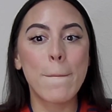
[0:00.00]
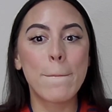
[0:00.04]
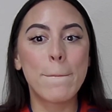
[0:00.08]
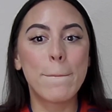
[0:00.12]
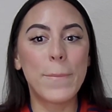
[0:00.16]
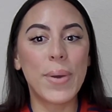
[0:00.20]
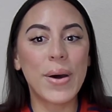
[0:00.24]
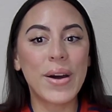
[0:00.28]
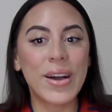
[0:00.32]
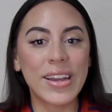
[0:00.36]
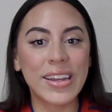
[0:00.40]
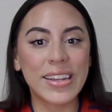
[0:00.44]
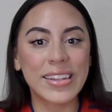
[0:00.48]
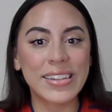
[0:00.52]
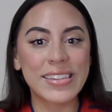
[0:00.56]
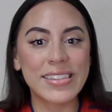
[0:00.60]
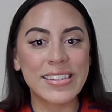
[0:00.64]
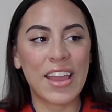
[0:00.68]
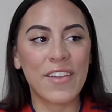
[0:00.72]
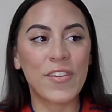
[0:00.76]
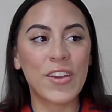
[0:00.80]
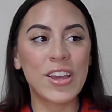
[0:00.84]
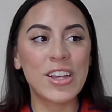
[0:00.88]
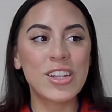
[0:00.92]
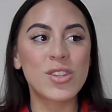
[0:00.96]
But
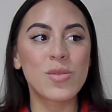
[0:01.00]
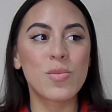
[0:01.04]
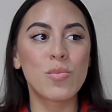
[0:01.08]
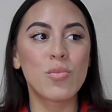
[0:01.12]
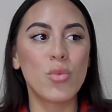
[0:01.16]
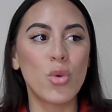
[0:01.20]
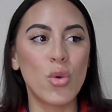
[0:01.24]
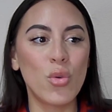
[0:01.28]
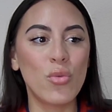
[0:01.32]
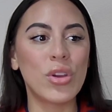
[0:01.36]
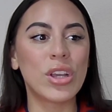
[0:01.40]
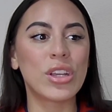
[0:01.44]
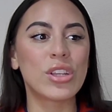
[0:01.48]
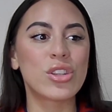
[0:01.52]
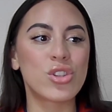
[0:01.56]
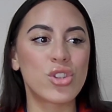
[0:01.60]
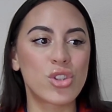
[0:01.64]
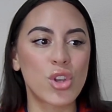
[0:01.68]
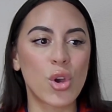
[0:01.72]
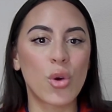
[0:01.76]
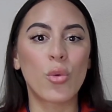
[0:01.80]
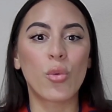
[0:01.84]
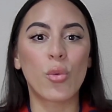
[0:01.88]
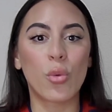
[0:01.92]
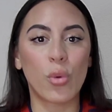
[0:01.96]
if he's moving
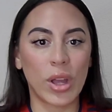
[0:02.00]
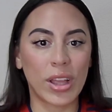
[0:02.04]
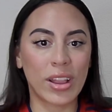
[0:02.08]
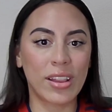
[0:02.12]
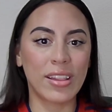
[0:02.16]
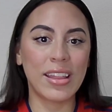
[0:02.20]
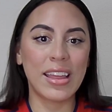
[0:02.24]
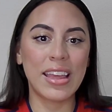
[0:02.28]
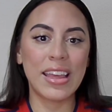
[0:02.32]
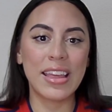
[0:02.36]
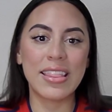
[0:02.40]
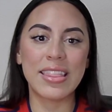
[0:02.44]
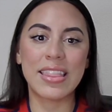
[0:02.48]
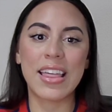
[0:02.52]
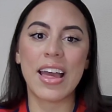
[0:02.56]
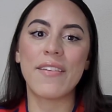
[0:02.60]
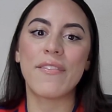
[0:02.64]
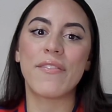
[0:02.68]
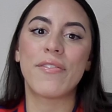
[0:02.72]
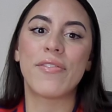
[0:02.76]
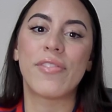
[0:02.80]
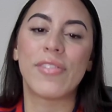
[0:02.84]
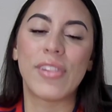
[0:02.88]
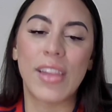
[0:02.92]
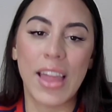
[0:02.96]
so quickly, that
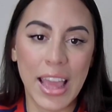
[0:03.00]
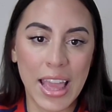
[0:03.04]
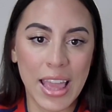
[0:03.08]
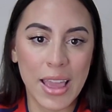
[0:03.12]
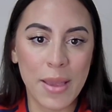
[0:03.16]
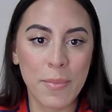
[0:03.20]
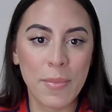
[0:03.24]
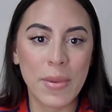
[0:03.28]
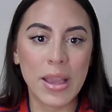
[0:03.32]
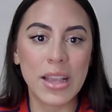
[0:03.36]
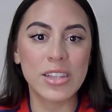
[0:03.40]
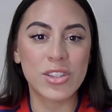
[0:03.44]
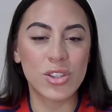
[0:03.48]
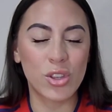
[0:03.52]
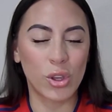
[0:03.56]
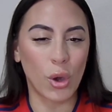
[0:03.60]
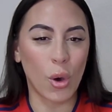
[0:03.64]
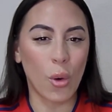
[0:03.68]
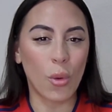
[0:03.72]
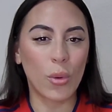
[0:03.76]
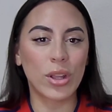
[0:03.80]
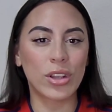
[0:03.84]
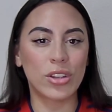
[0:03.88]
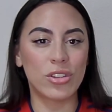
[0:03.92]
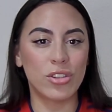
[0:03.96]
flame is
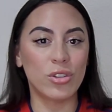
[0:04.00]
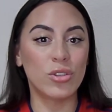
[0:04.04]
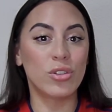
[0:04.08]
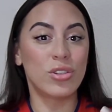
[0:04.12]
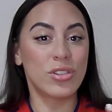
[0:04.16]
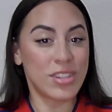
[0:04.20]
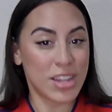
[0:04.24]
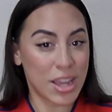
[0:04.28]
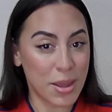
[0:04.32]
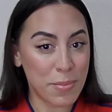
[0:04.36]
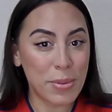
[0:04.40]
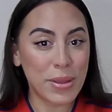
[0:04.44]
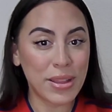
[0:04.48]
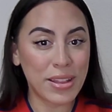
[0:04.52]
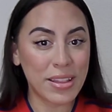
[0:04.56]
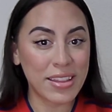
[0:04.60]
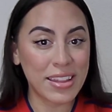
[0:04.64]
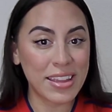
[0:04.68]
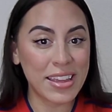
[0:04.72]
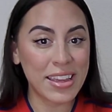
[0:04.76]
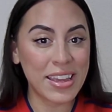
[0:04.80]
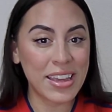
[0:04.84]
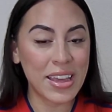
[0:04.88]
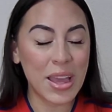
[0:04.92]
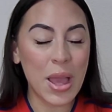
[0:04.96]
going to
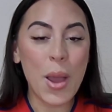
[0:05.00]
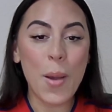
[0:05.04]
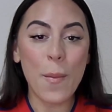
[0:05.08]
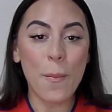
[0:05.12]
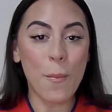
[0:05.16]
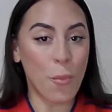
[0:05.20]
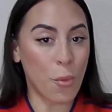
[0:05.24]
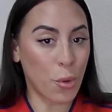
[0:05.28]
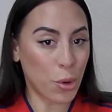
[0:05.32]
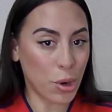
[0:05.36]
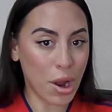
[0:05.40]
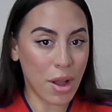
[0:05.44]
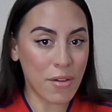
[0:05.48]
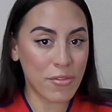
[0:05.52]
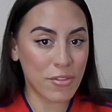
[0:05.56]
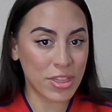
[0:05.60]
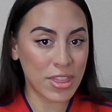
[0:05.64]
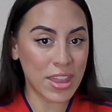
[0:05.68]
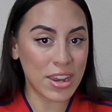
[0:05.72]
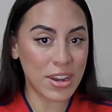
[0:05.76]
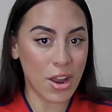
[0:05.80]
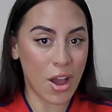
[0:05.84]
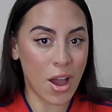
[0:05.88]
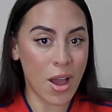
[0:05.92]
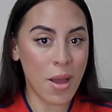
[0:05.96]
typically, more often
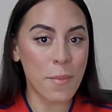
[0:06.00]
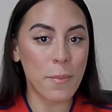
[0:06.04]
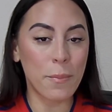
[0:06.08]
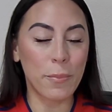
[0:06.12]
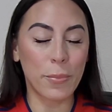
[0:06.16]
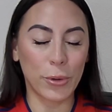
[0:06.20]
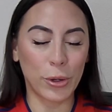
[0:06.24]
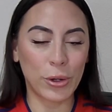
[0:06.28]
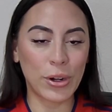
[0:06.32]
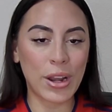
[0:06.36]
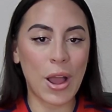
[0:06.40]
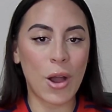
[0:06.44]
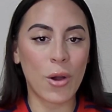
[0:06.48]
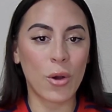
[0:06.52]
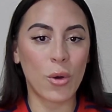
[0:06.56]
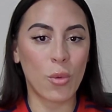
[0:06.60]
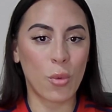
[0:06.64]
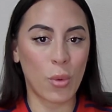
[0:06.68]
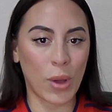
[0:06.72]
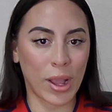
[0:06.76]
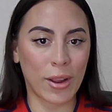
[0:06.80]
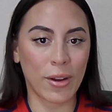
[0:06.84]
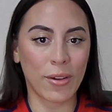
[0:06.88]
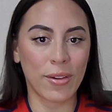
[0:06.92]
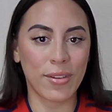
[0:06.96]
than not, burn out
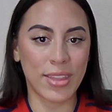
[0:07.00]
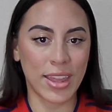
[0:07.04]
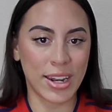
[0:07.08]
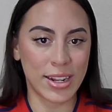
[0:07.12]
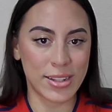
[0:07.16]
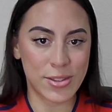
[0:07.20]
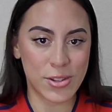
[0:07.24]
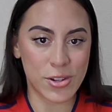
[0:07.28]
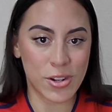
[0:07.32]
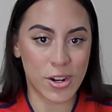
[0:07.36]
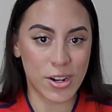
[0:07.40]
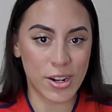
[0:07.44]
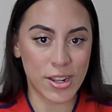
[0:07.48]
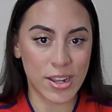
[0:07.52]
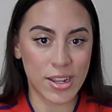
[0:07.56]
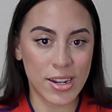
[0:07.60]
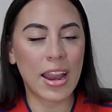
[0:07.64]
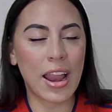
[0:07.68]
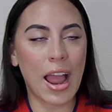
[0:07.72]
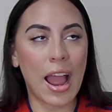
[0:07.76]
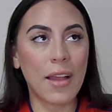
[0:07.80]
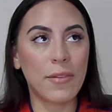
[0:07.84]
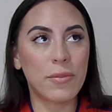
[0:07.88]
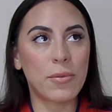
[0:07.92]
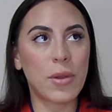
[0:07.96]
quicker than it started.
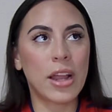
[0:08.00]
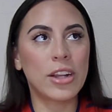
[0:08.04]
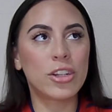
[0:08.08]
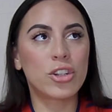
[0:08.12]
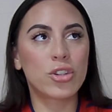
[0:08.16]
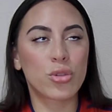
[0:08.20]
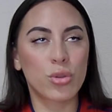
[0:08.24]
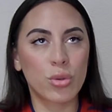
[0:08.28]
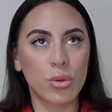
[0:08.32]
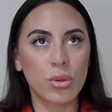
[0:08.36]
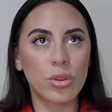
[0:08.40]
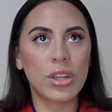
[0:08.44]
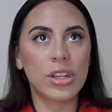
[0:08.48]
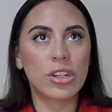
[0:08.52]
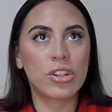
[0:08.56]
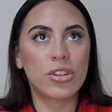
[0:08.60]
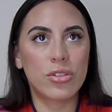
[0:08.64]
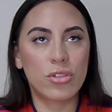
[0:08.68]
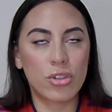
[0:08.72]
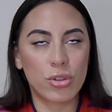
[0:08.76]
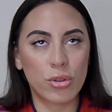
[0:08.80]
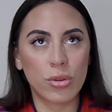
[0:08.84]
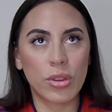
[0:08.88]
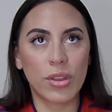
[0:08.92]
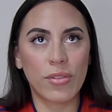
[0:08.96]
I, I truly,
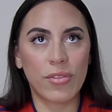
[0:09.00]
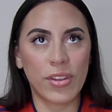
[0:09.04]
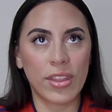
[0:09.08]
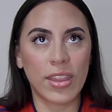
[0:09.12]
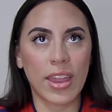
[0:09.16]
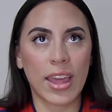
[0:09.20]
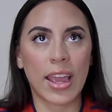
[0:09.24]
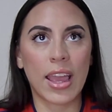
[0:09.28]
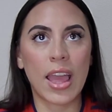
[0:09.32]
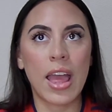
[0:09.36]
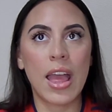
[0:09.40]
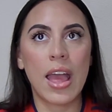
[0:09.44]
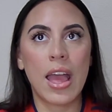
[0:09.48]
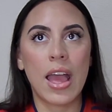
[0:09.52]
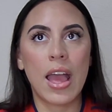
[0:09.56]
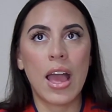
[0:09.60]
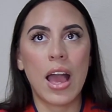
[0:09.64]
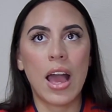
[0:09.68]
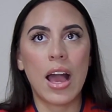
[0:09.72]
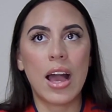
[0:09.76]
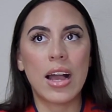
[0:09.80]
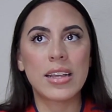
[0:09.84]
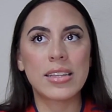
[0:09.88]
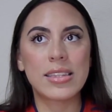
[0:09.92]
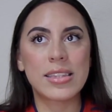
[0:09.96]
truly feel like
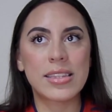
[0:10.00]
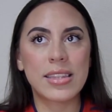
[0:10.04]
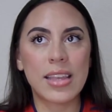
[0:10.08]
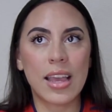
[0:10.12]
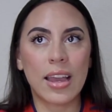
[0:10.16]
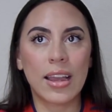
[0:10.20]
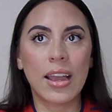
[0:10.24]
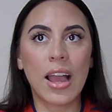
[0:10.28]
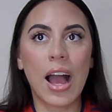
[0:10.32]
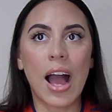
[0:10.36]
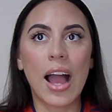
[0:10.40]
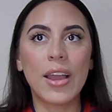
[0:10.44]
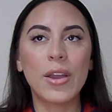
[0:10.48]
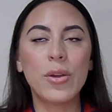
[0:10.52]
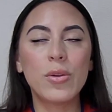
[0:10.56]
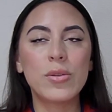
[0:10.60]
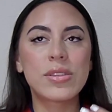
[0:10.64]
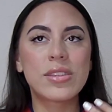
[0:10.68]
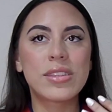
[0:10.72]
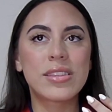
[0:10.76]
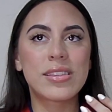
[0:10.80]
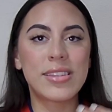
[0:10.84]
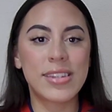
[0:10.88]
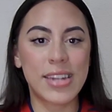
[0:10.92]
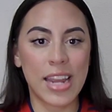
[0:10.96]
a, a guy who's
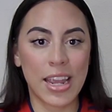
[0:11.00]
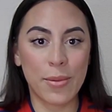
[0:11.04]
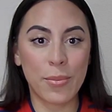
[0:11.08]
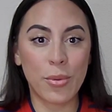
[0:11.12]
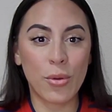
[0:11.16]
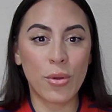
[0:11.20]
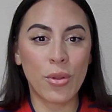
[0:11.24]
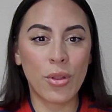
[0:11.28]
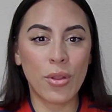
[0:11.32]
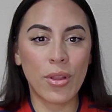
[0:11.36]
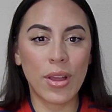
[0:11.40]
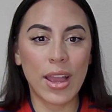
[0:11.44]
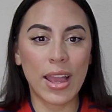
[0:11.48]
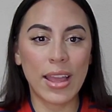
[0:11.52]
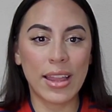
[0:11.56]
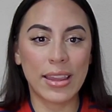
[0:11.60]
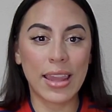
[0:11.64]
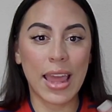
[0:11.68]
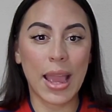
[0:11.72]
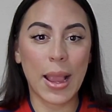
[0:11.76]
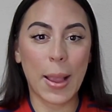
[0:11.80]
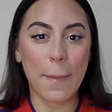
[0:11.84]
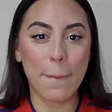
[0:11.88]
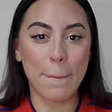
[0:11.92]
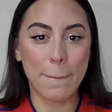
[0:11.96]
stable and
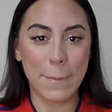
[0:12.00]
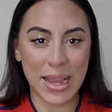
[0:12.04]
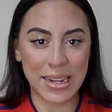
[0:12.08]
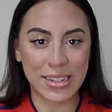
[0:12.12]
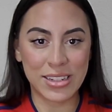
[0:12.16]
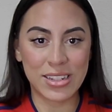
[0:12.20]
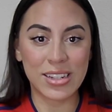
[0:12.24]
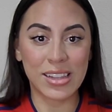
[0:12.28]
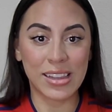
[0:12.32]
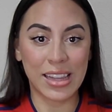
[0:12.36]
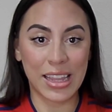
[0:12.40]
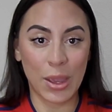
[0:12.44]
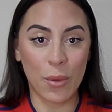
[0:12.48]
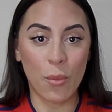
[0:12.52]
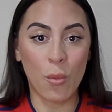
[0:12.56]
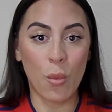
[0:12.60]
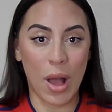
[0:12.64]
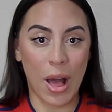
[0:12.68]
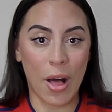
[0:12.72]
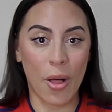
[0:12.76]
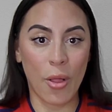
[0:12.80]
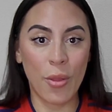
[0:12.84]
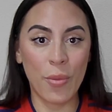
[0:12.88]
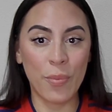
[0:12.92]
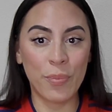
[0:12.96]
like mentally
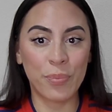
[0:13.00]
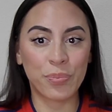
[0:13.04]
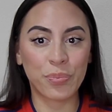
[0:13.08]
well